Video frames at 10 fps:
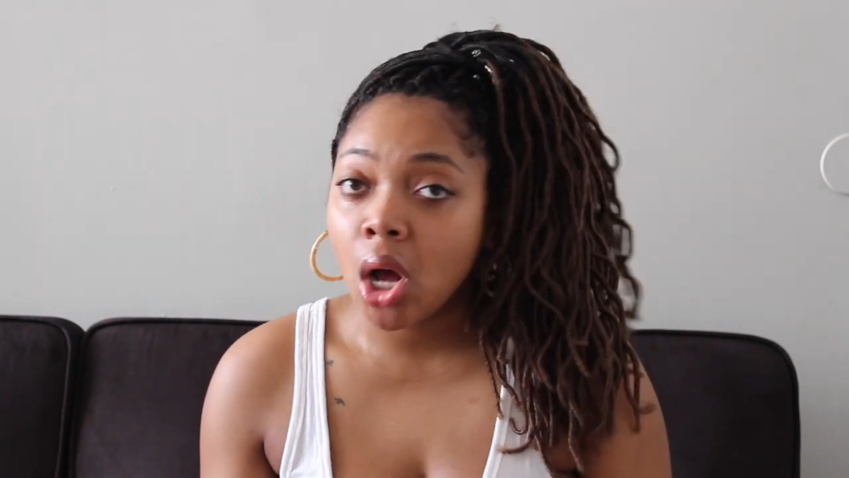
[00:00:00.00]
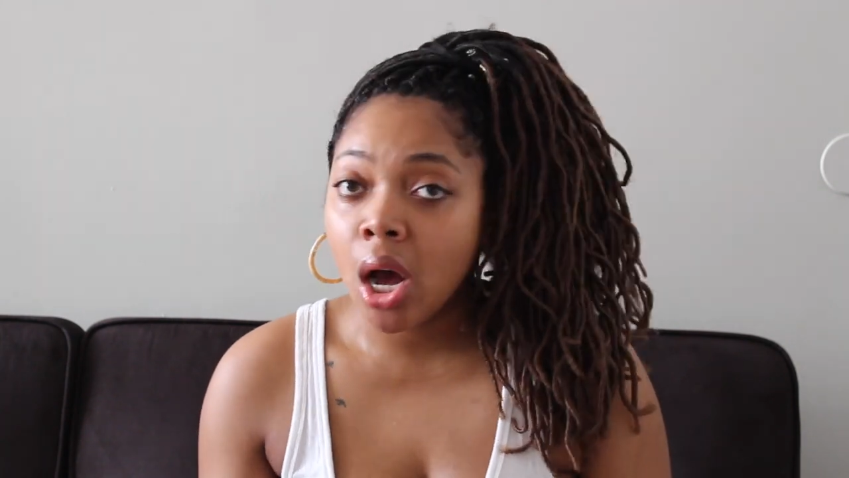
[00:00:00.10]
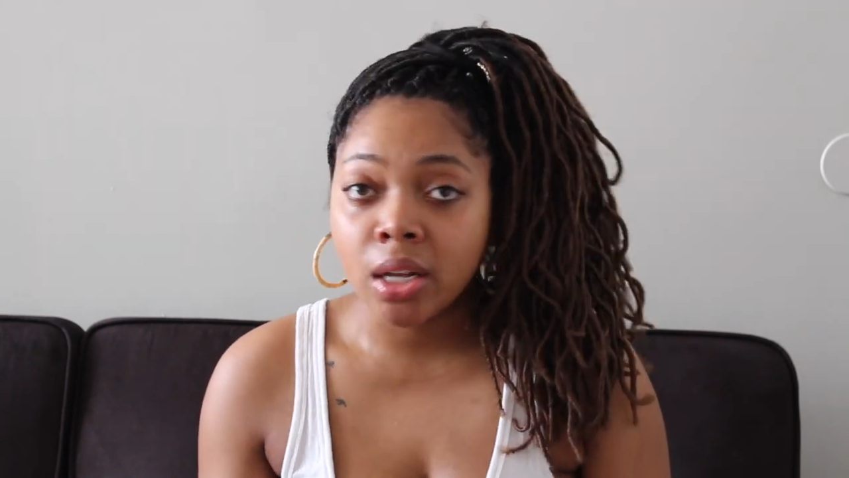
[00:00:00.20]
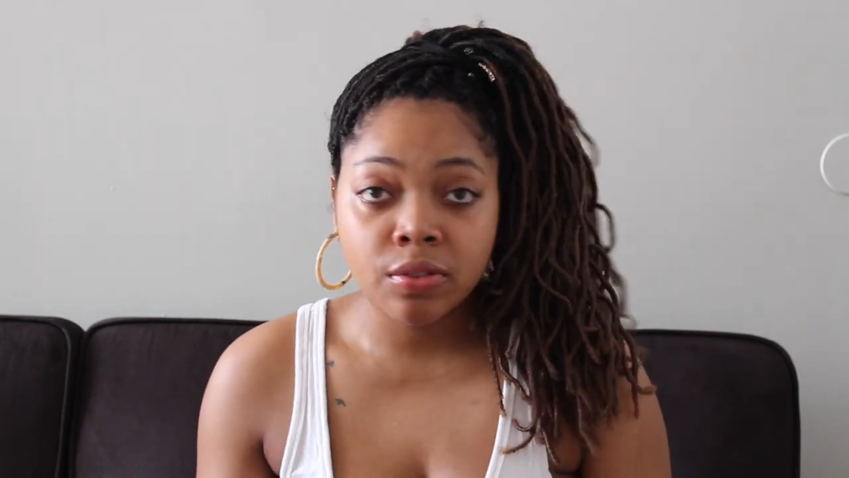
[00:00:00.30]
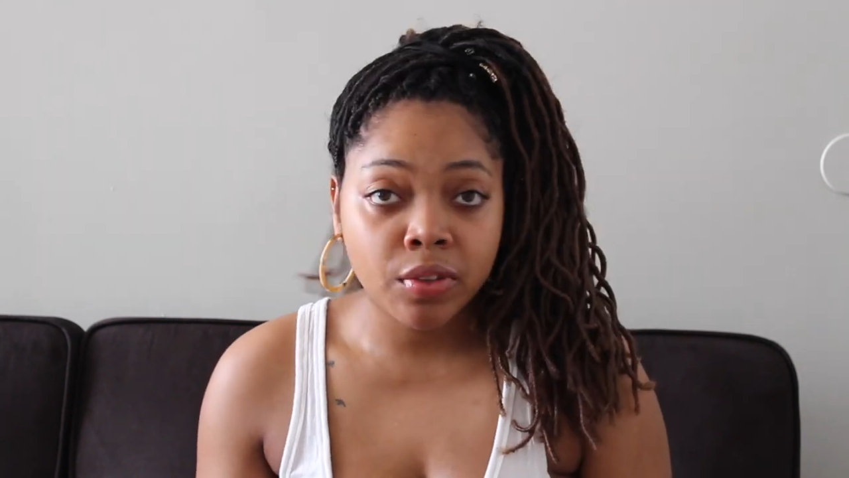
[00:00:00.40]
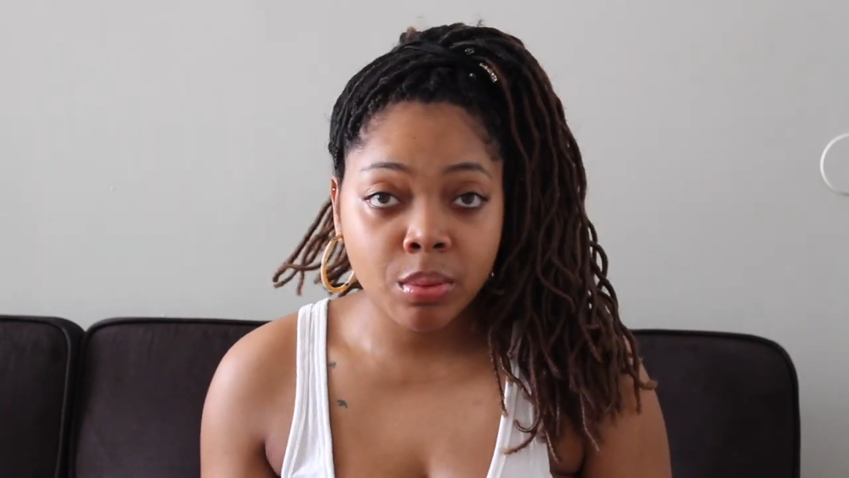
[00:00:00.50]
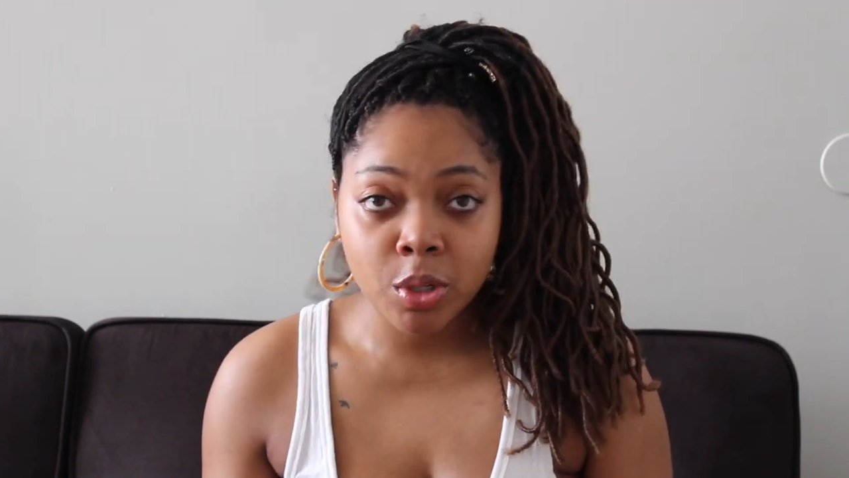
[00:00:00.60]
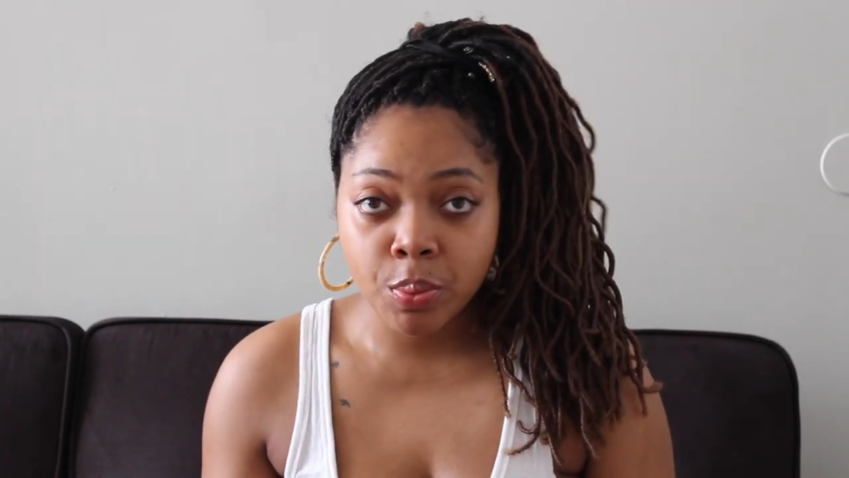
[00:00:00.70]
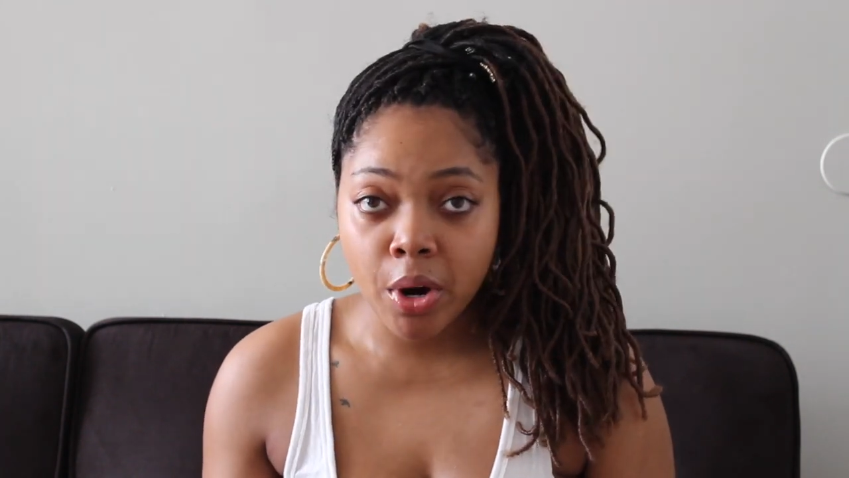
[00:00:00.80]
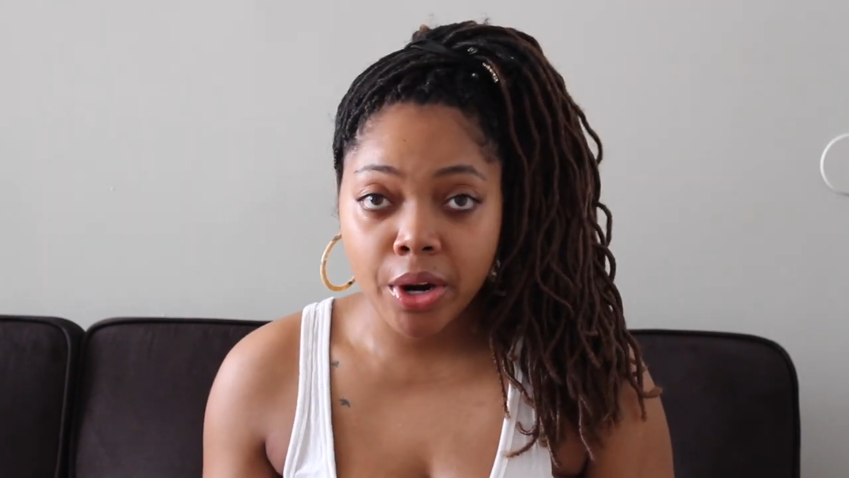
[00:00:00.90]
on for the
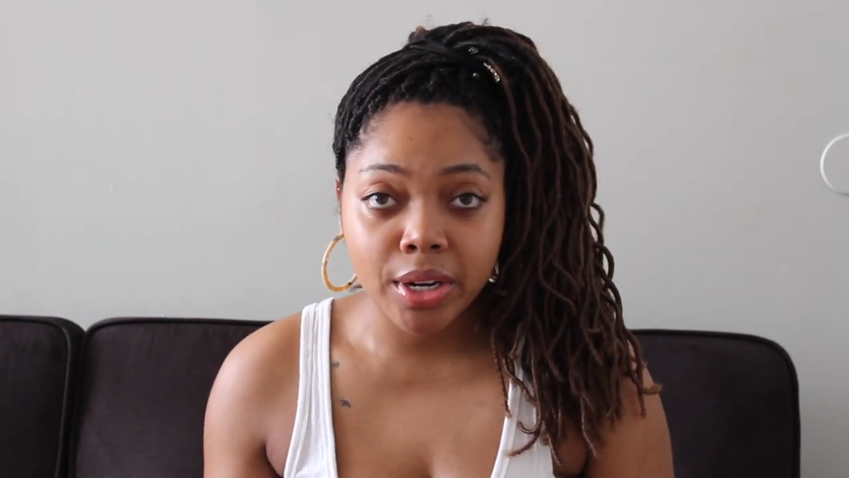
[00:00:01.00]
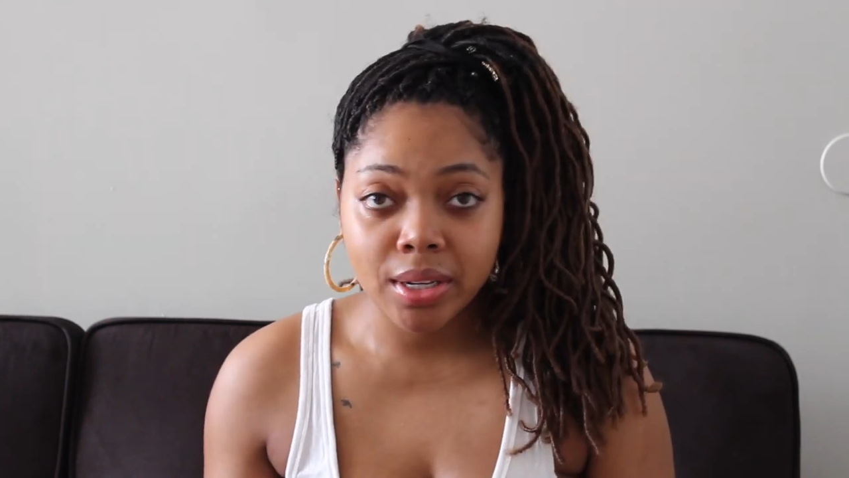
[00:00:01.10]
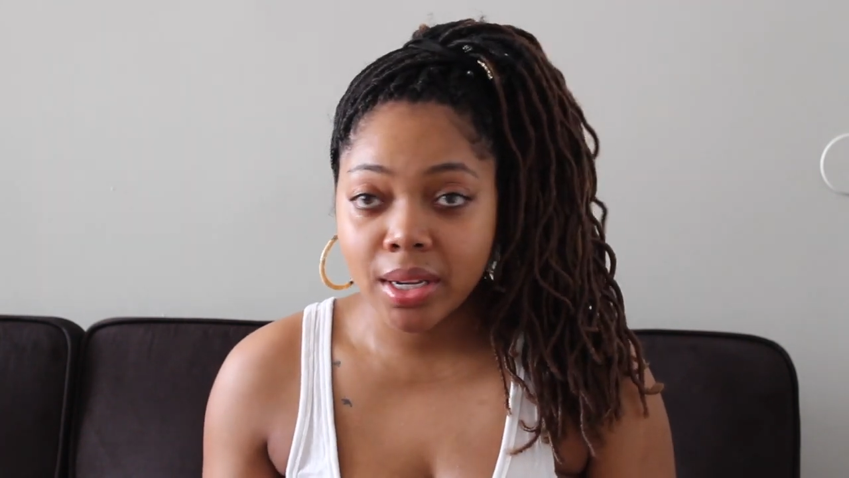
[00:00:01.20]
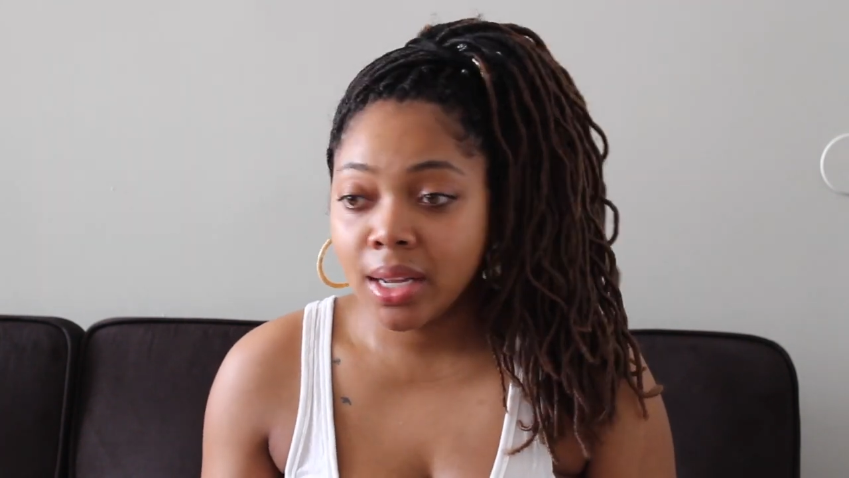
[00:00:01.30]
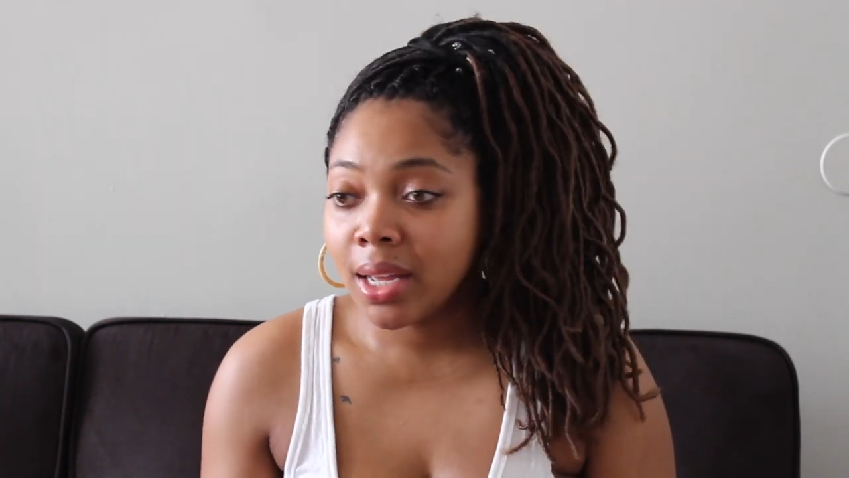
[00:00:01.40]
most part,